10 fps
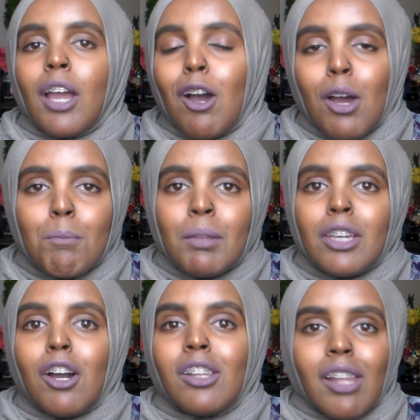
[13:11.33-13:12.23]
at
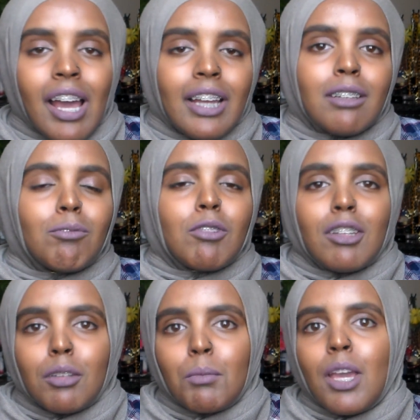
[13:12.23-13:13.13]
me online,
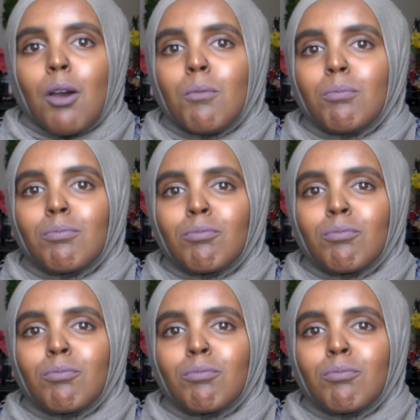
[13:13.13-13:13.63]
cussing me out.